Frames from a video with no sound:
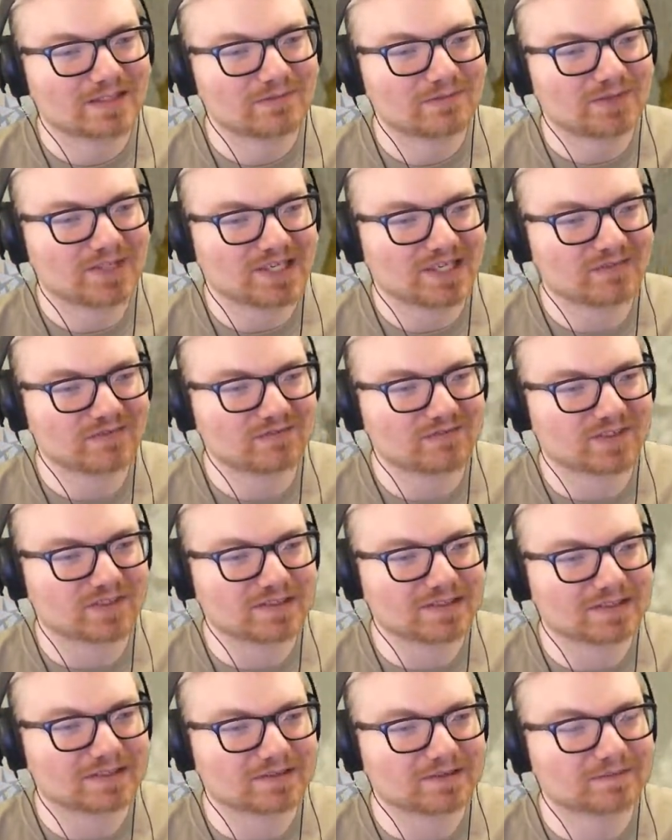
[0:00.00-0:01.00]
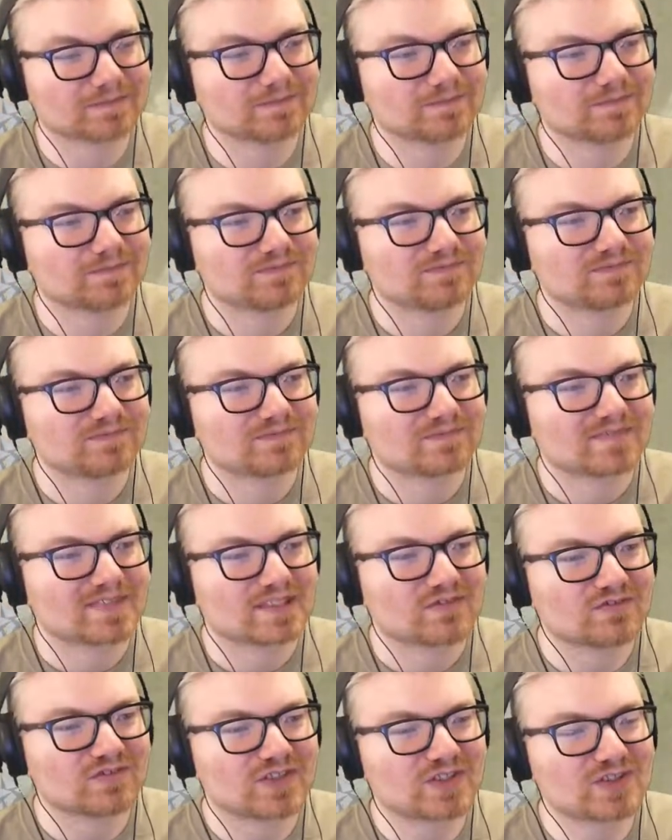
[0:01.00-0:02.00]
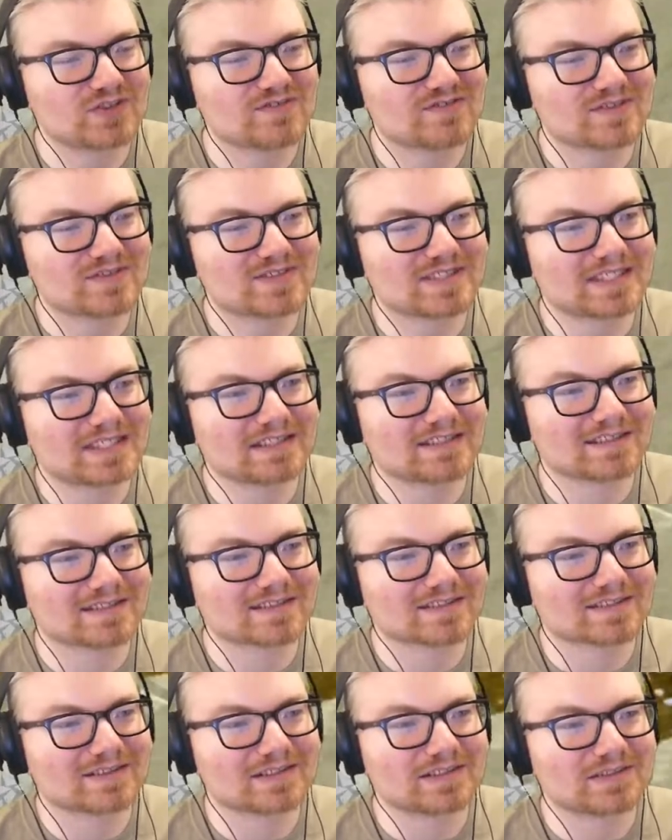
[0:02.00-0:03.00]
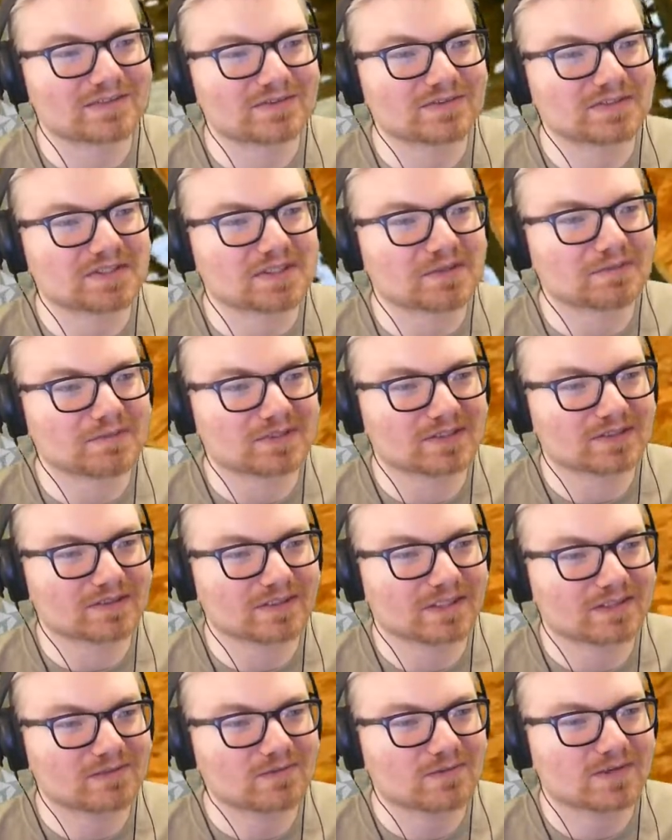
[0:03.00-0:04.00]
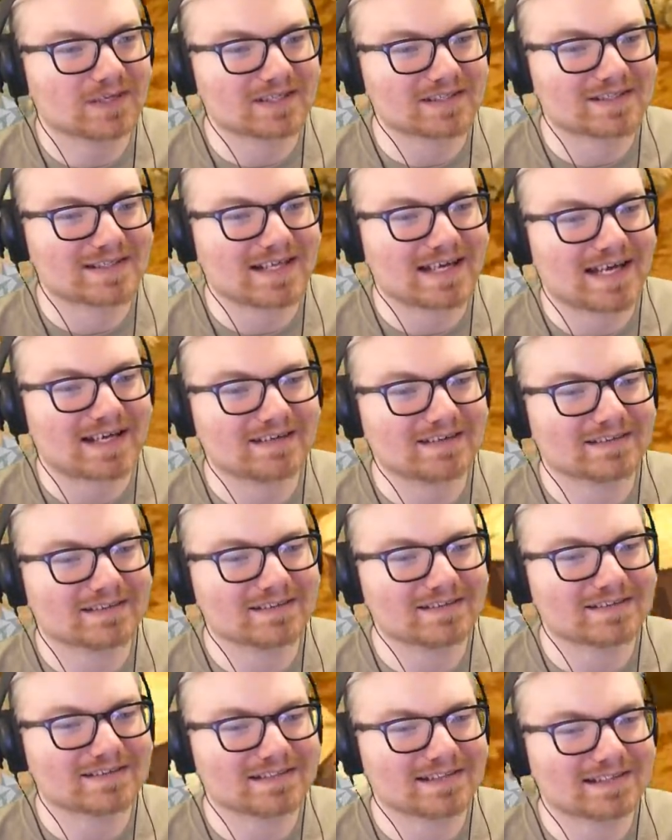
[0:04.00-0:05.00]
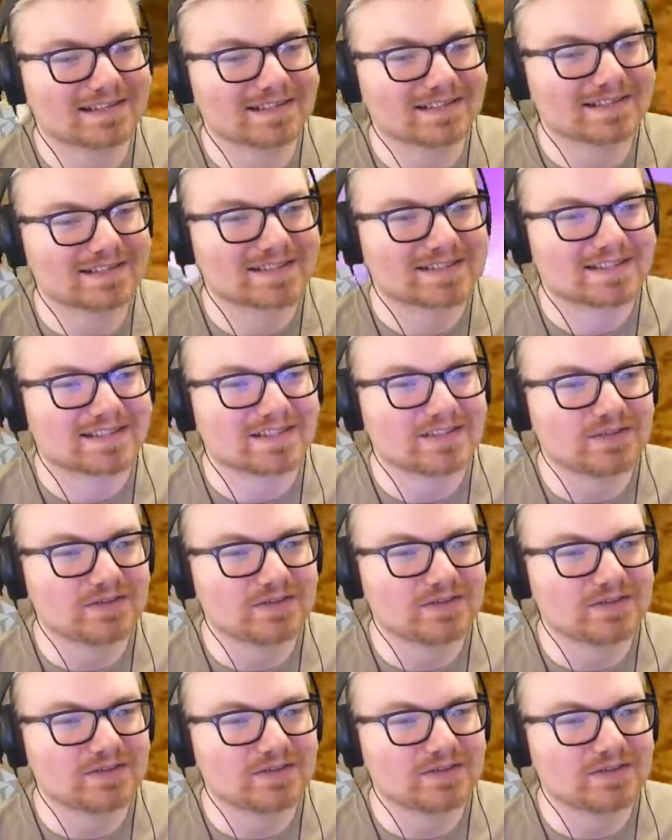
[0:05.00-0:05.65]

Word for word: We have fun here. those of you seeing this on YouTube and you're like, what is that nonsense?